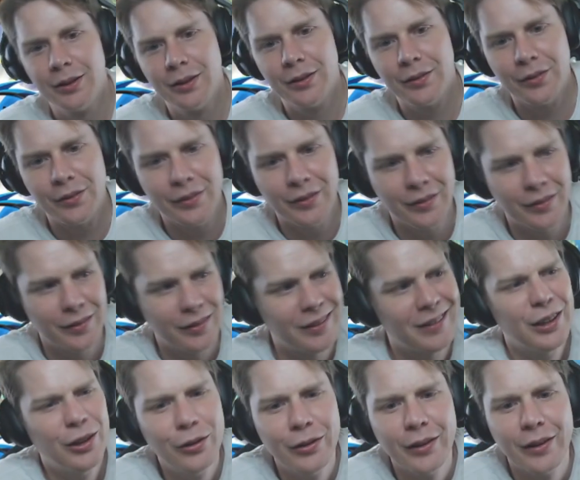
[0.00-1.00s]
So she
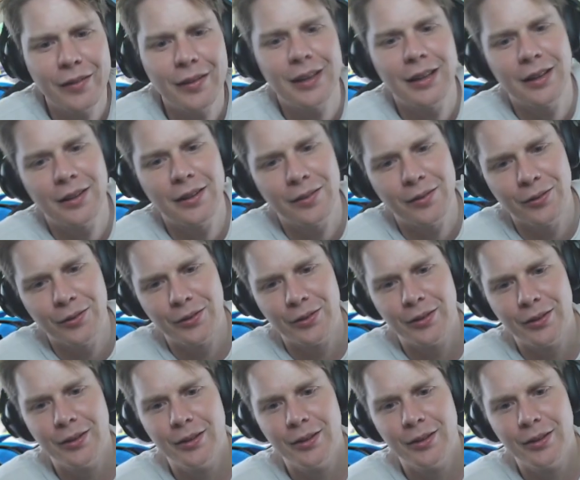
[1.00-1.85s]
still doesn't get the exclusion.